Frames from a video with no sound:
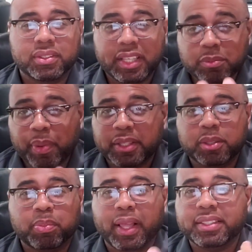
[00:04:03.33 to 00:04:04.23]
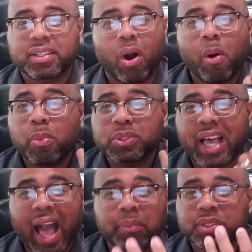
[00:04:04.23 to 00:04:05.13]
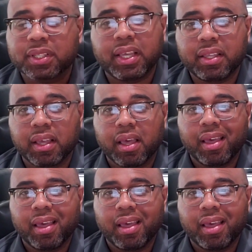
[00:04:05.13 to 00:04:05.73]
These pension plans are almost obsolete.